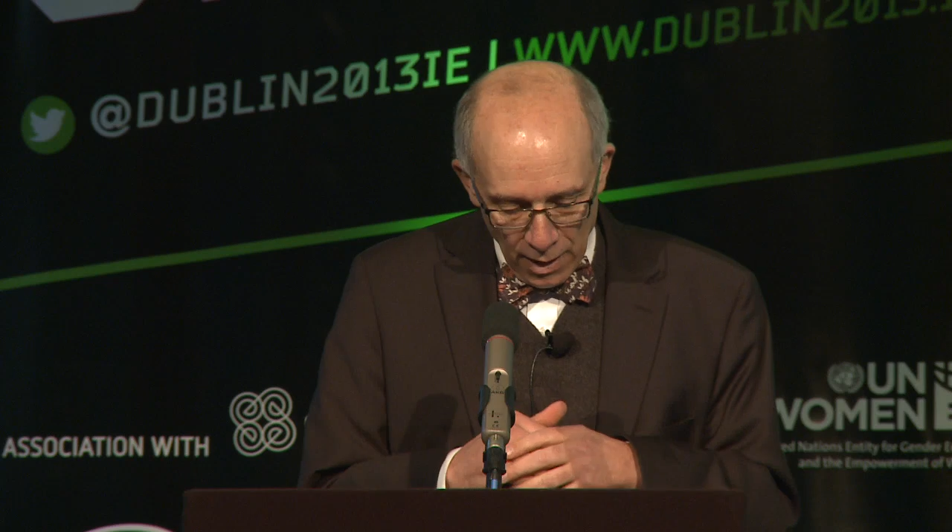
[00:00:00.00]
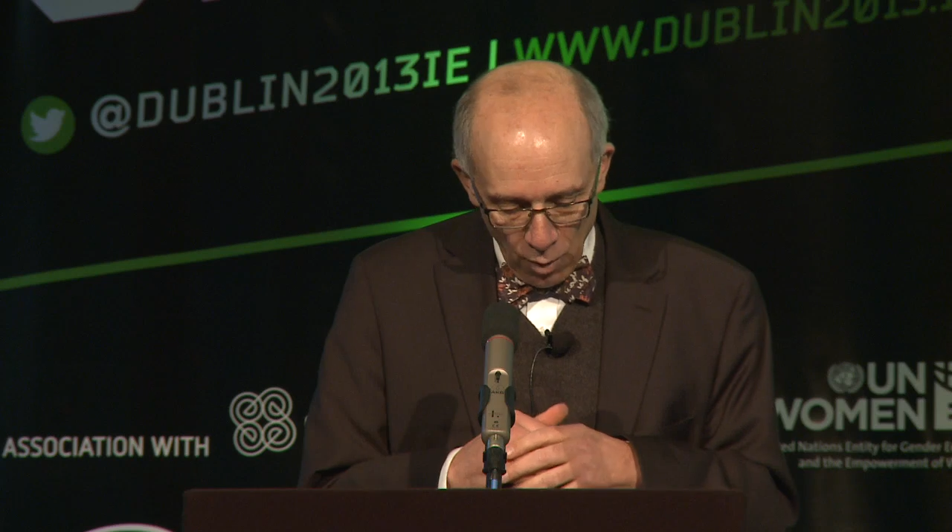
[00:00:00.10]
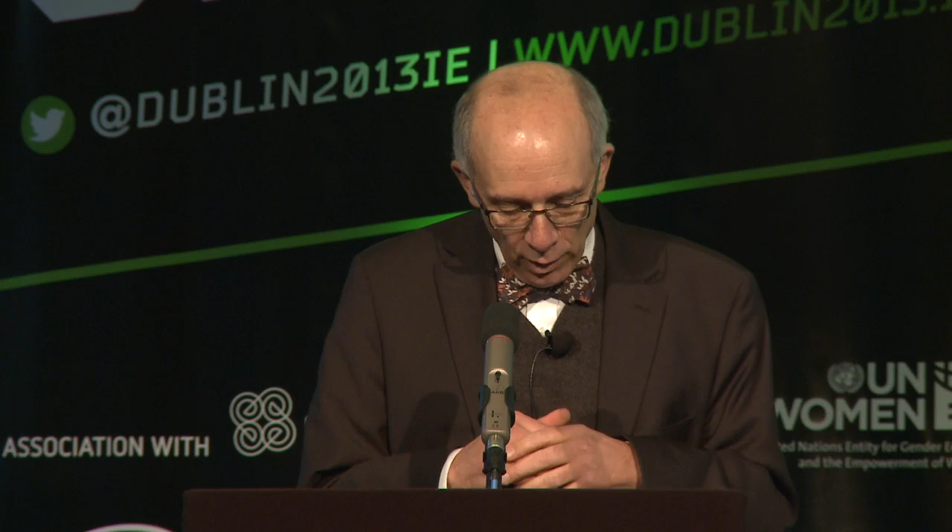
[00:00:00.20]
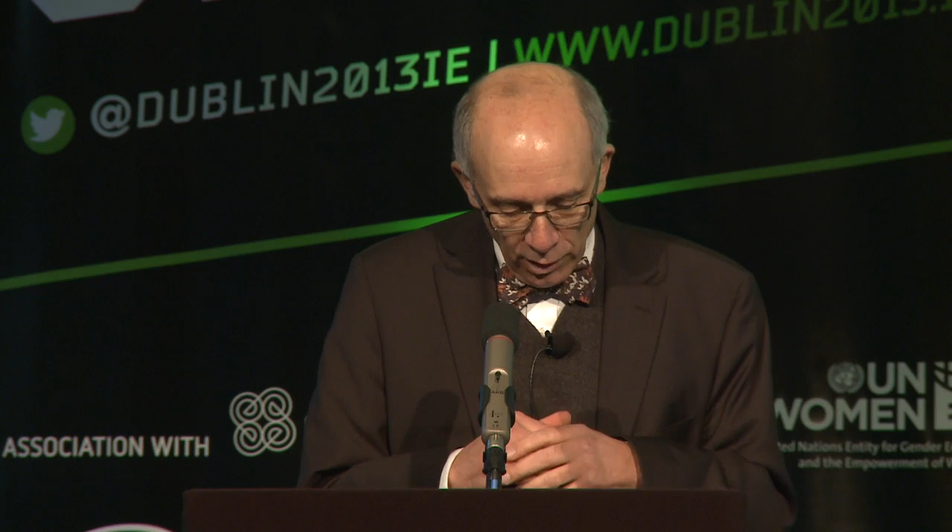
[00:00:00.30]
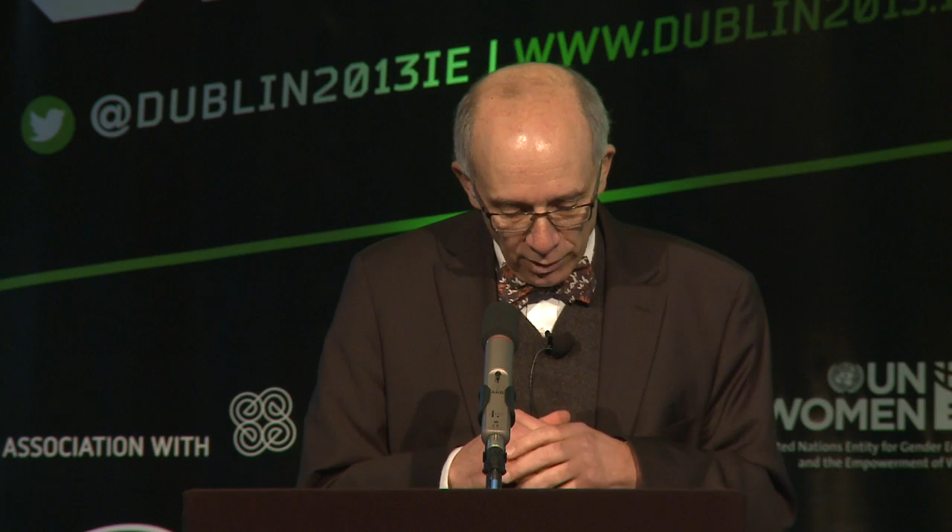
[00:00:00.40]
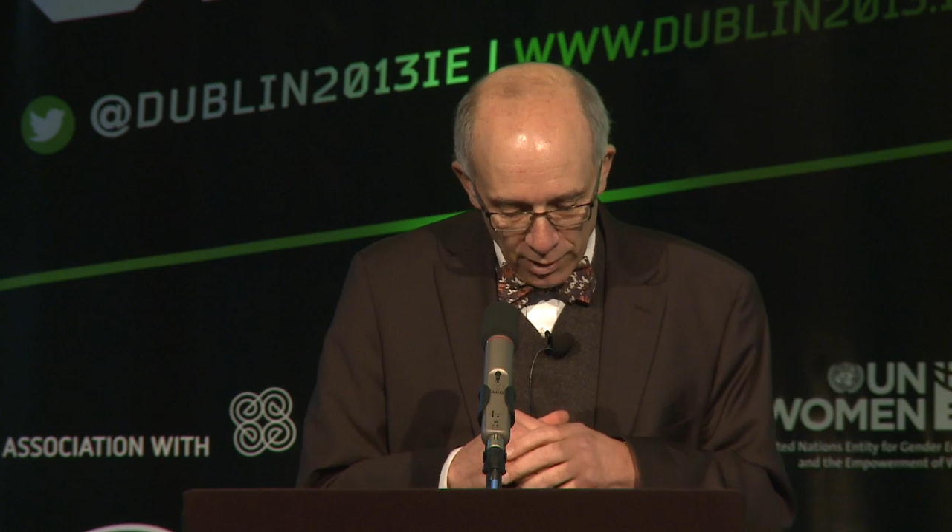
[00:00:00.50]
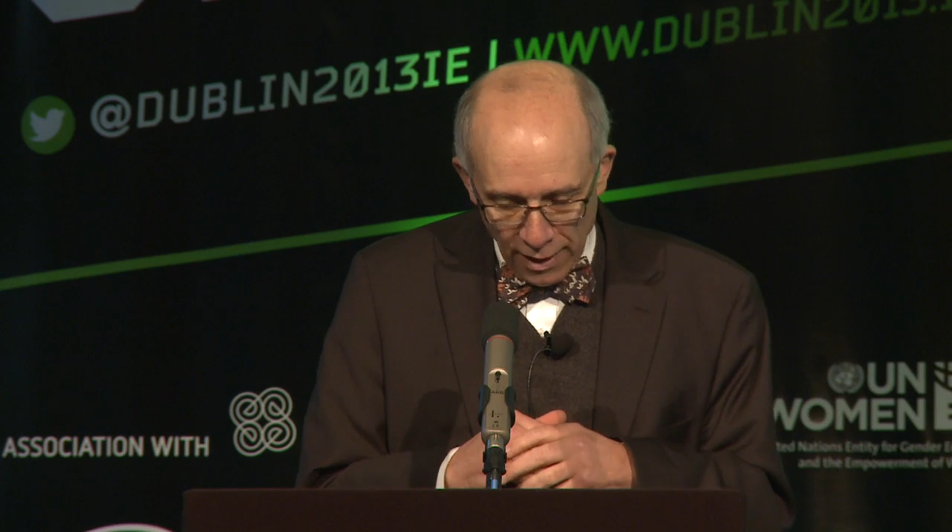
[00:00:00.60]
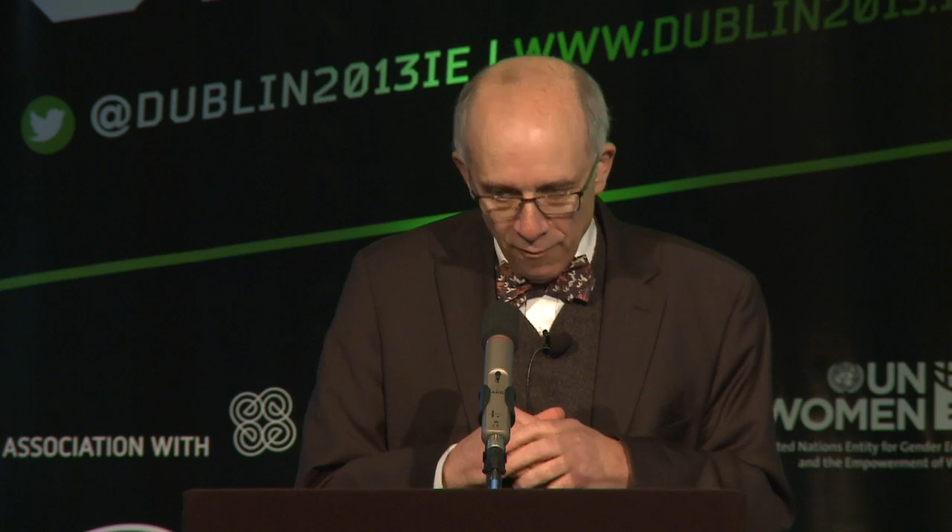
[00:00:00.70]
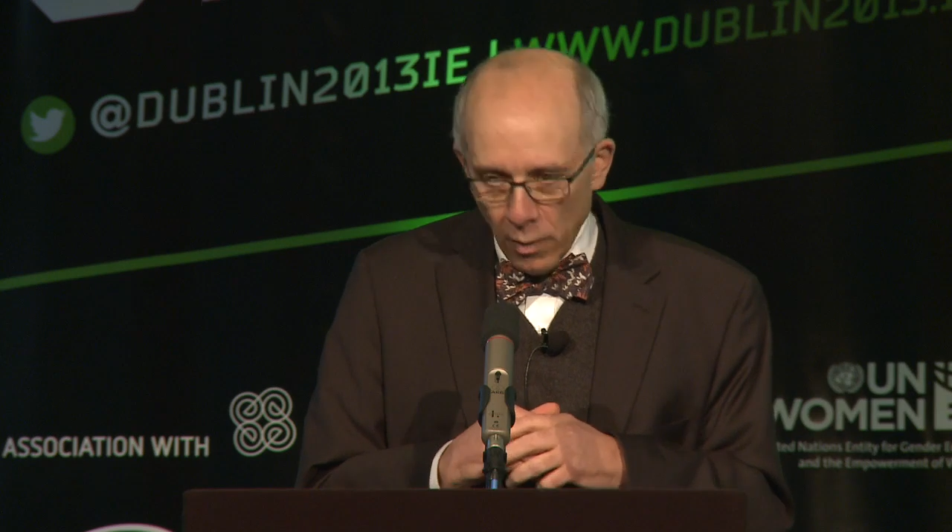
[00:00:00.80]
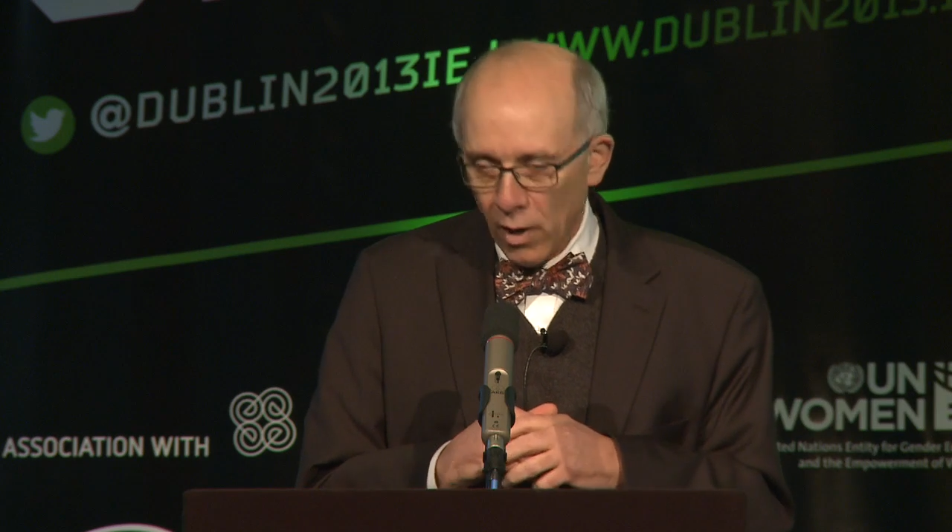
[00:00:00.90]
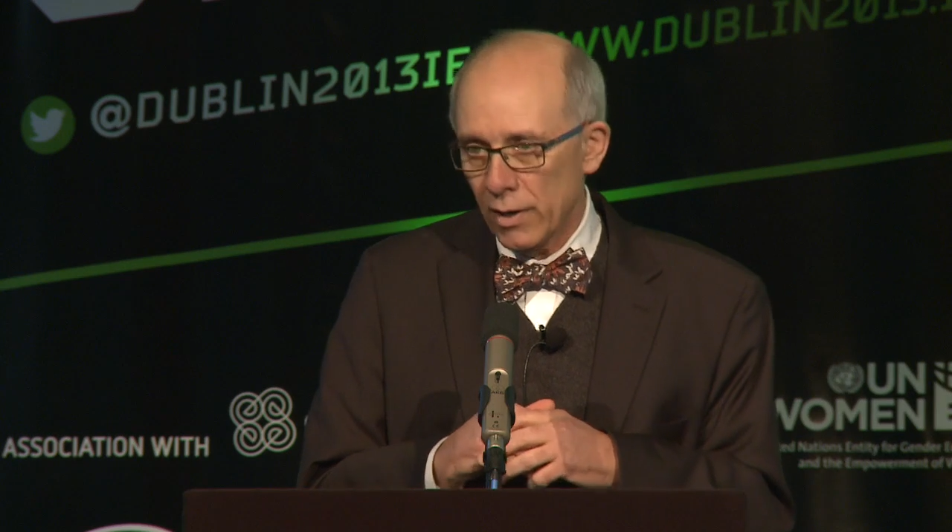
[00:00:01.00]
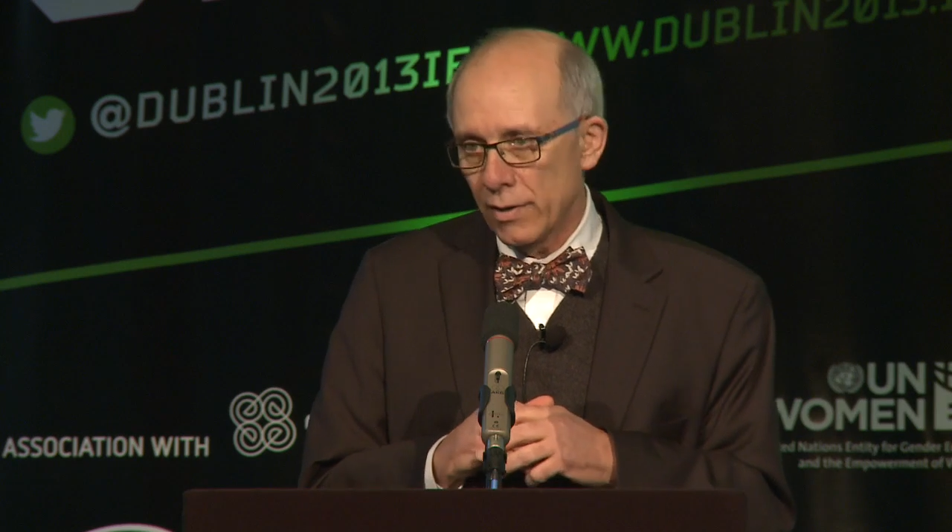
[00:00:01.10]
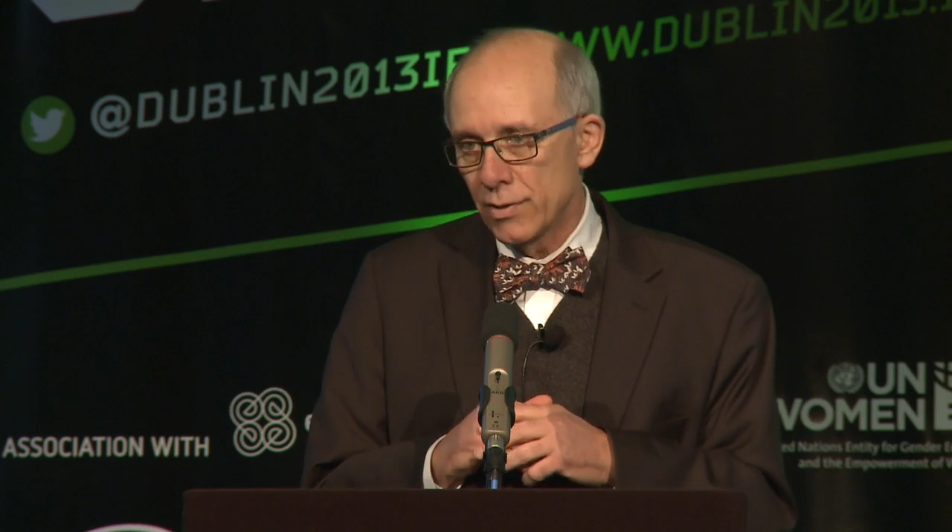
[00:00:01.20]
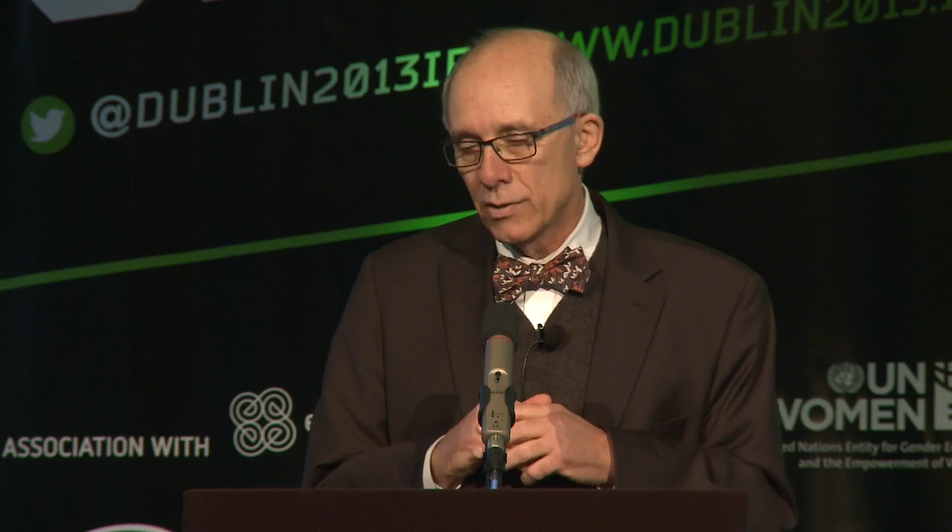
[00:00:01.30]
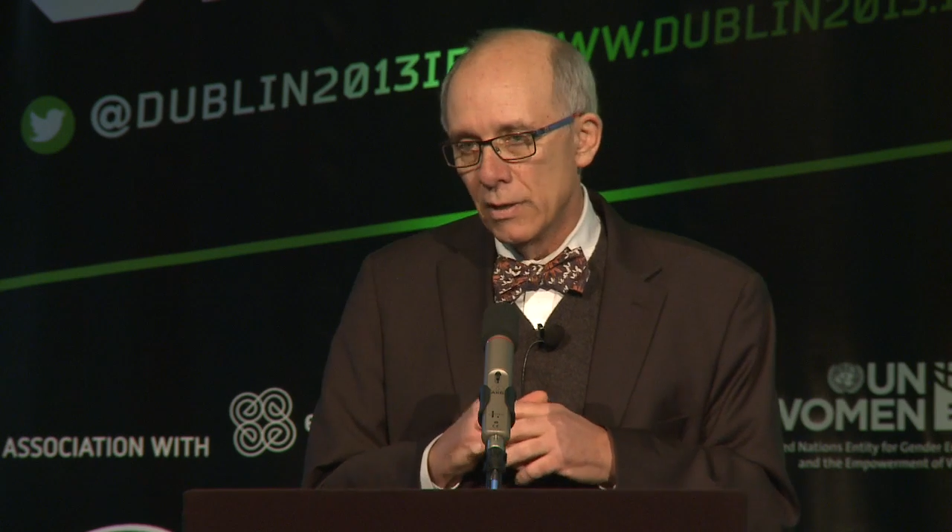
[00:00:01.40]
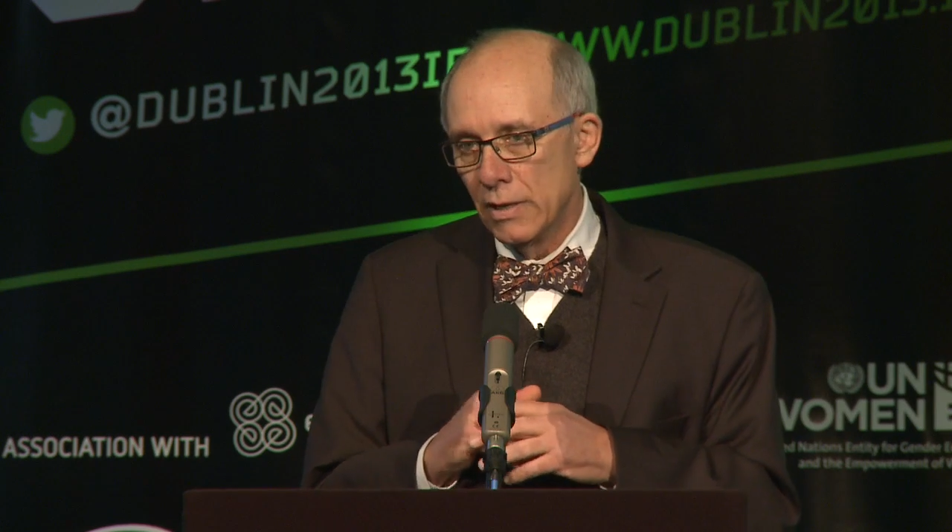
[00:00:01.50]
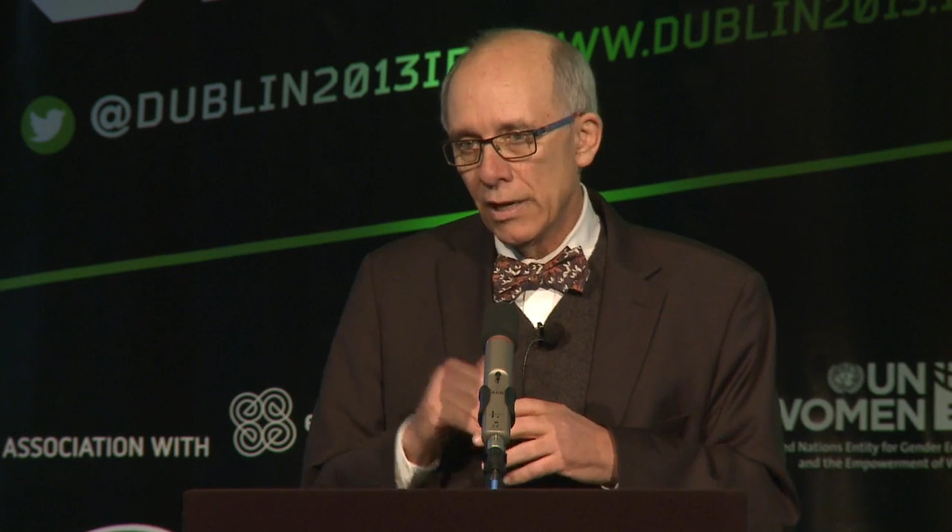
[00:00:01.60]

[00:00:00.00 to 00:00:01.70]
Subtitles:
We looked to have partners.